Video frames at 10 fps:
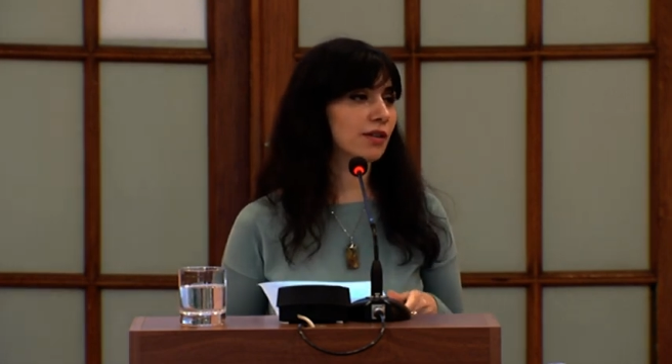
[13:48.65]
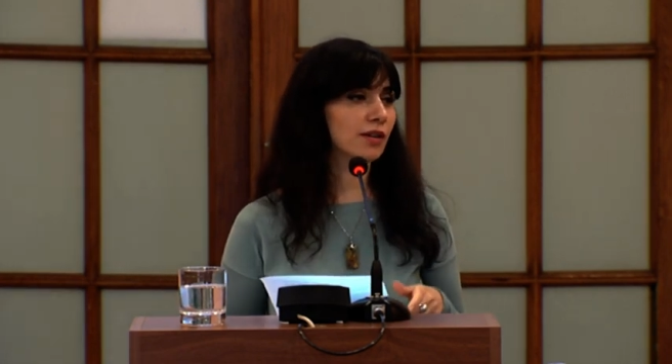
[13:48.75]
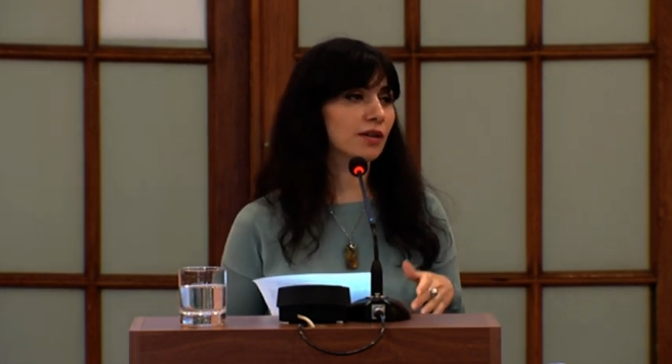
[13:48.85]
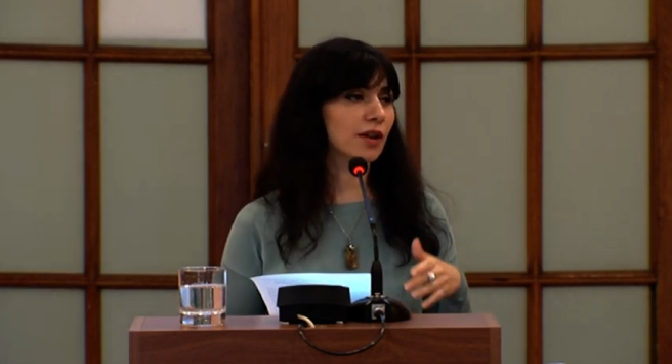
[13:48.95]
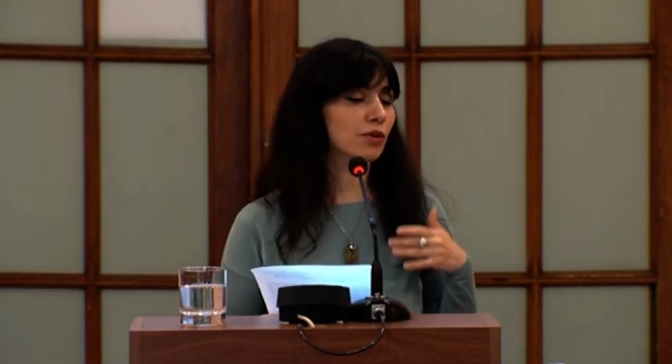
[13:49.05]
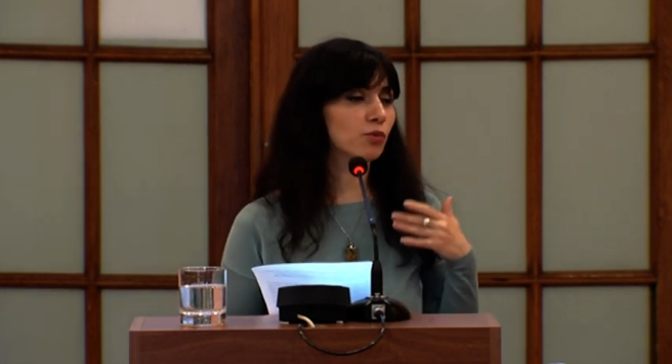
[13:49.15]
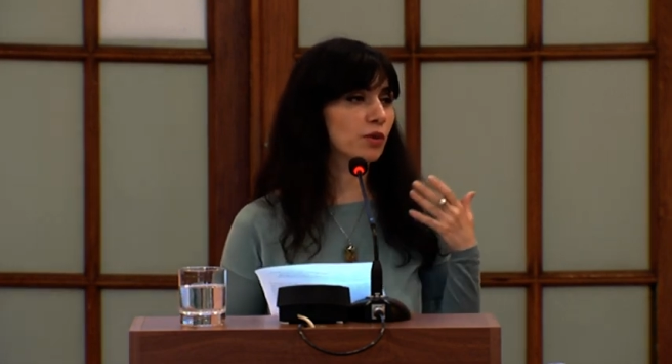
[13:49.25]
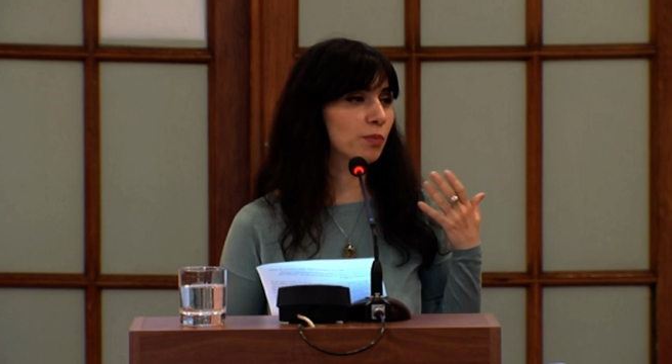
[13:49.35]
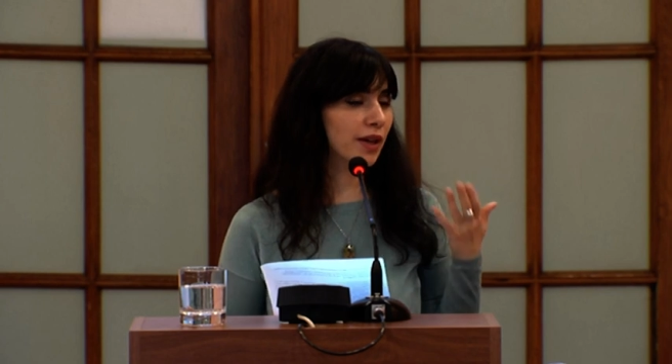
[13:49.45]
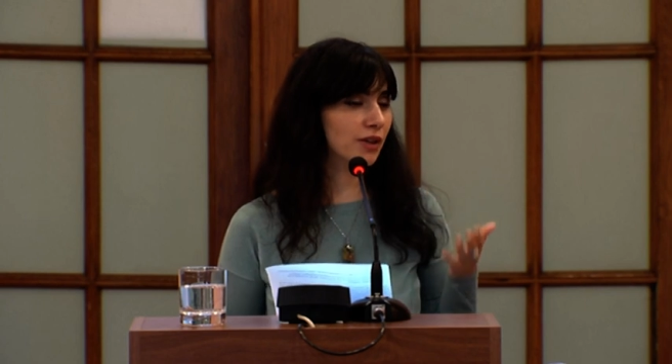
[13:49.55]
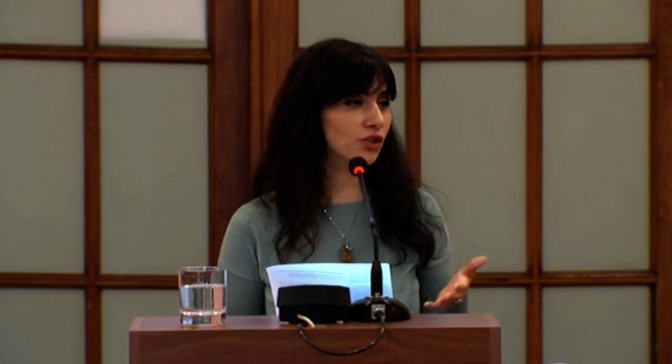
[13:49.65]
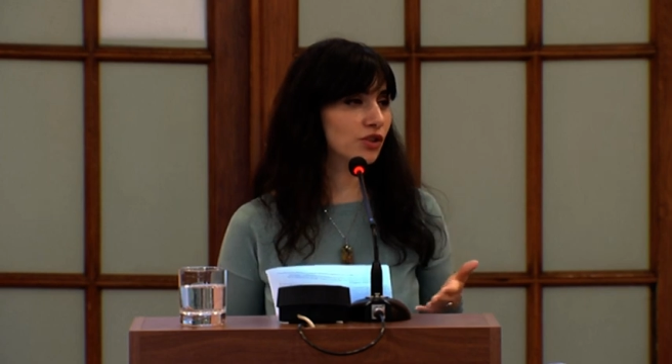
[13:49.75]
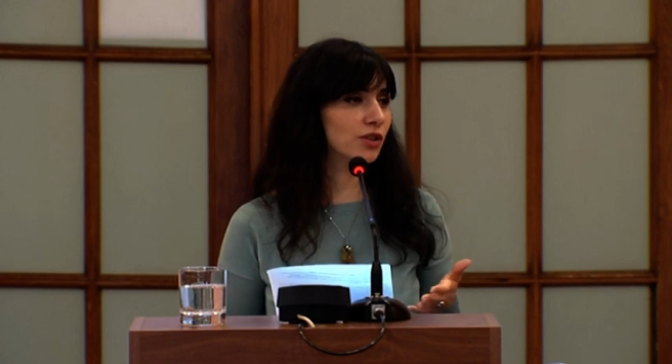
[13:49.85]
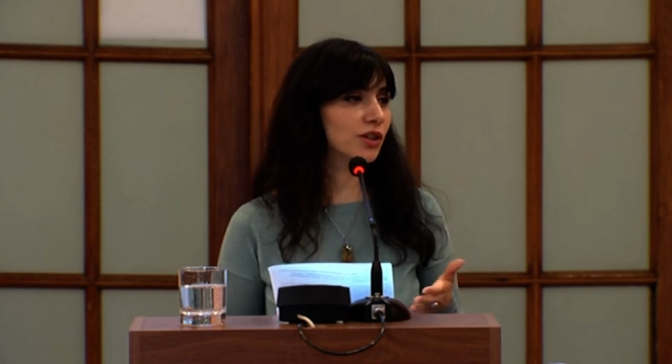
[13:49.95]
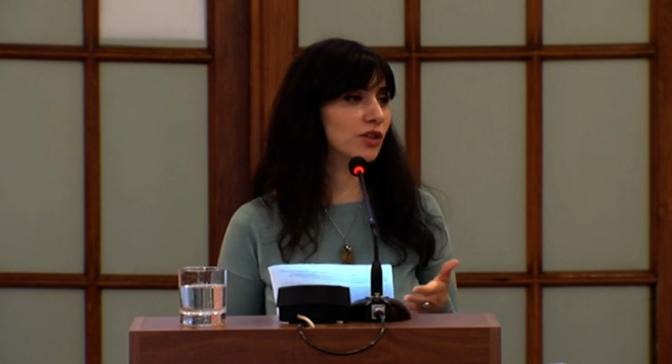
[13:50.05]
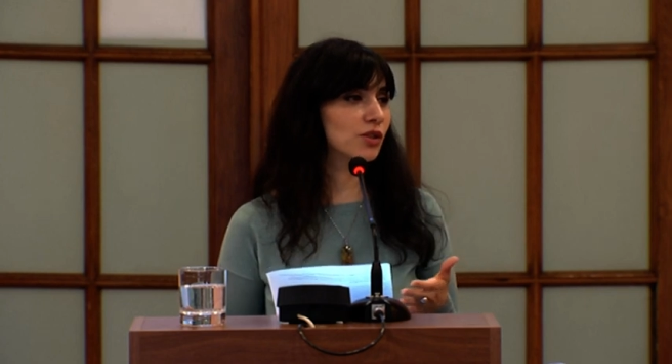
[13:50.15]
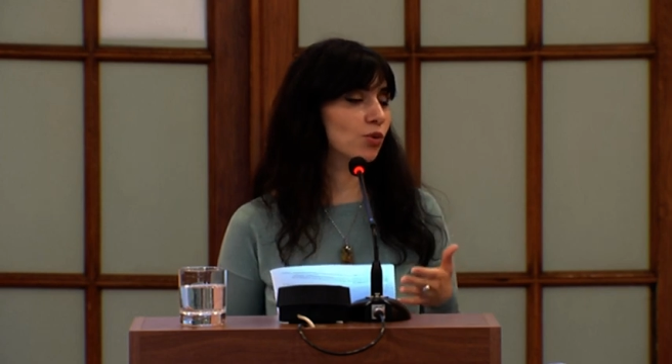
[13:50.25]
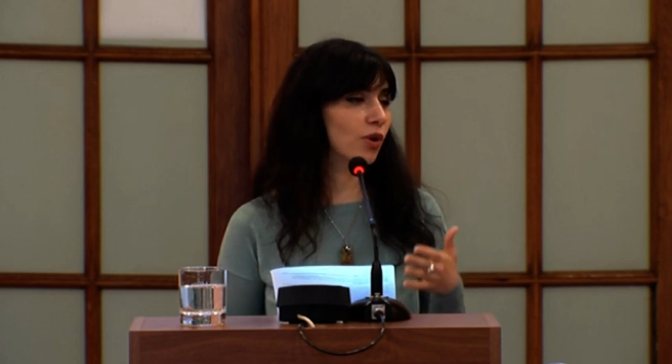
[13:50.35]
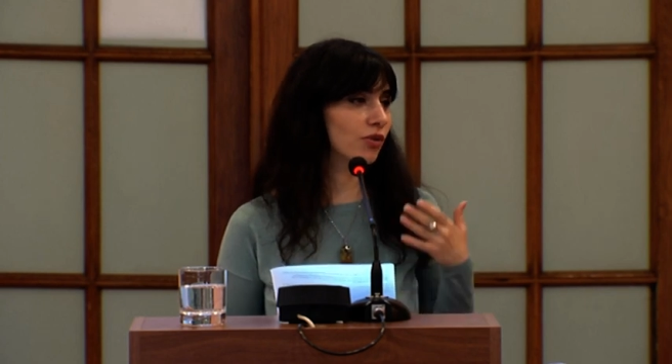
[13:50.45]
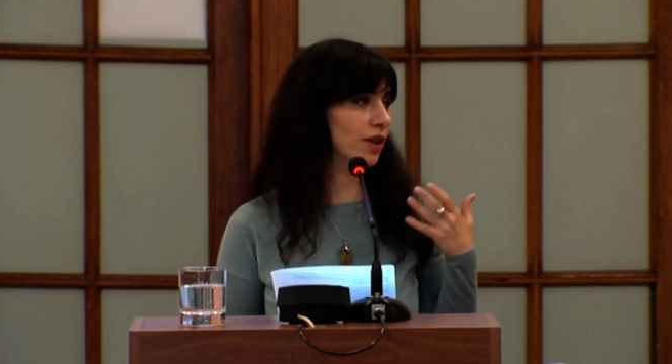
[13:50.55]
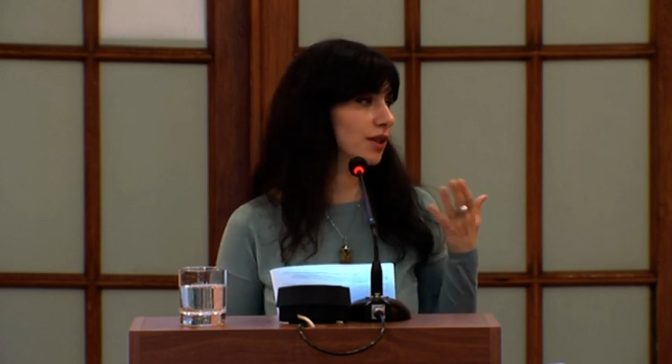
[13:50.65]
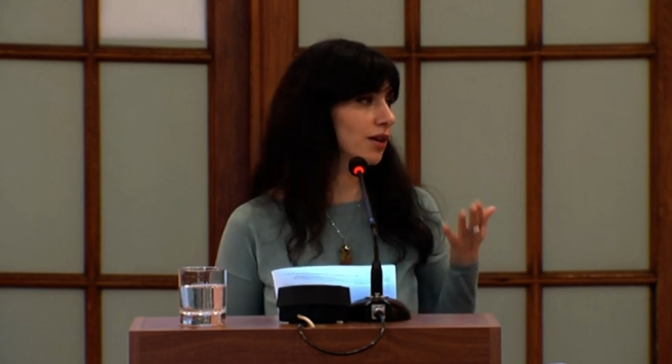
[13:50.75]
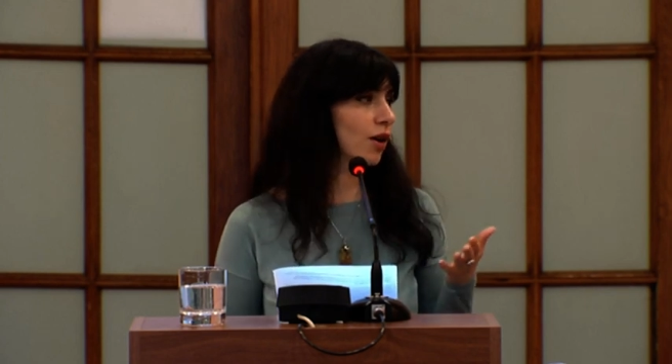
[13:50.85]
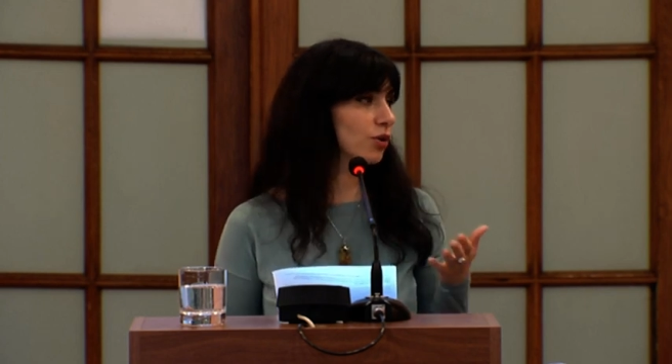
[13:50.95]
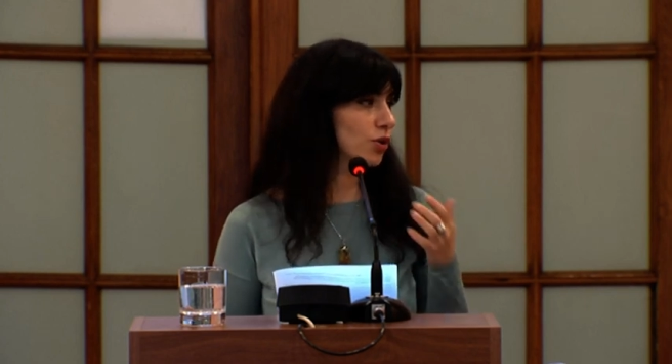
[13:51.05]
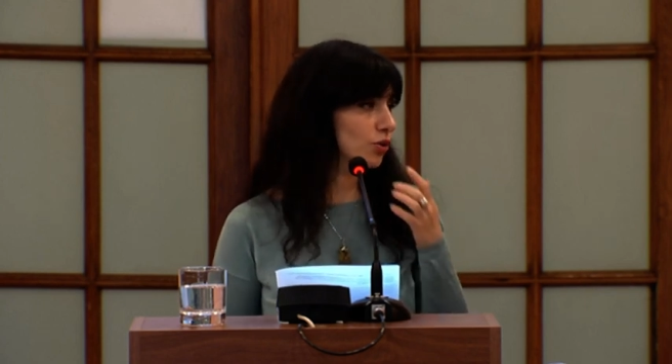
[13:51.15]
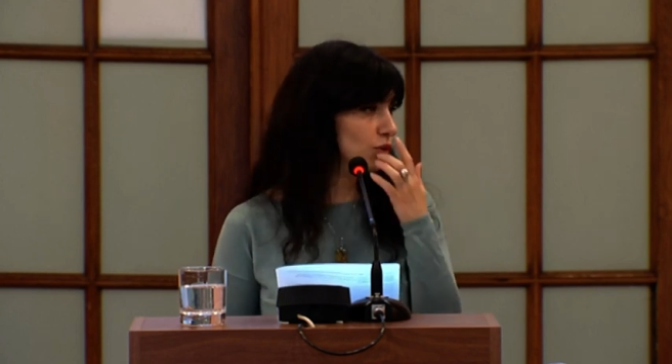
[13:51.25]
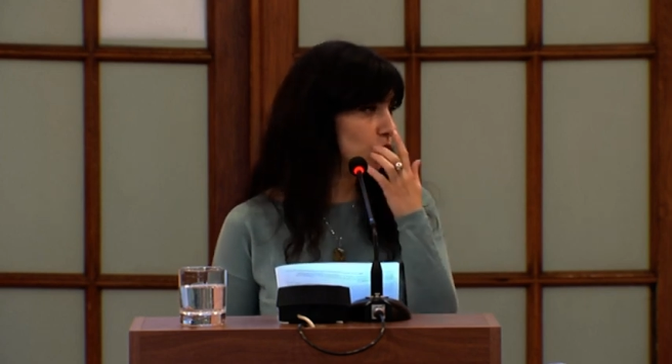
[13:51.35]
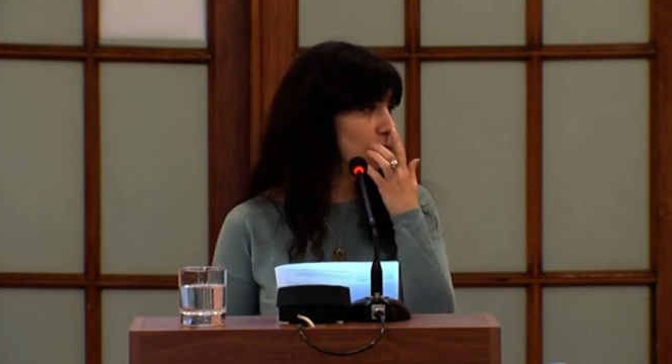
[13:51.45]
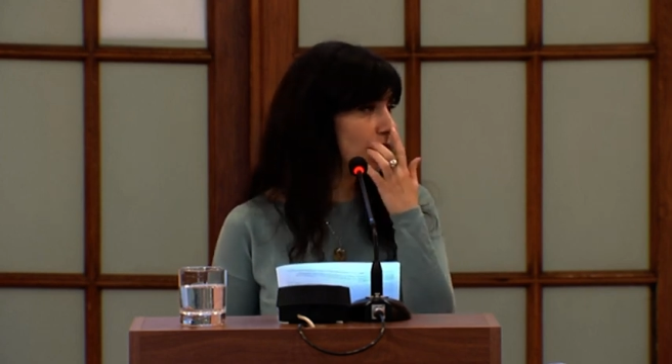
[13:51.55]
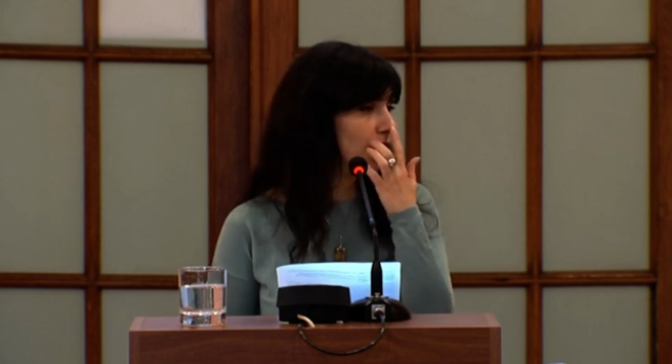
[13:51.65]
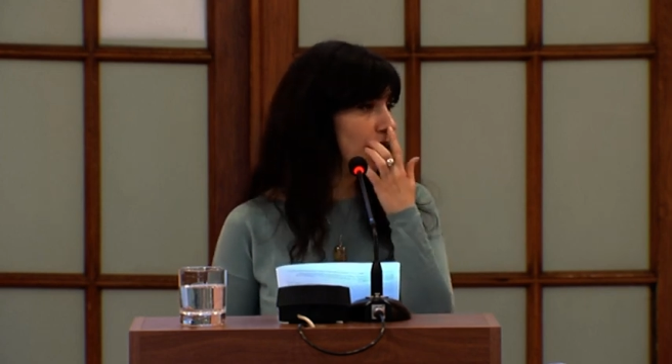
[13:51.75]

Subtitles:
even with pensioners who are renting out the room.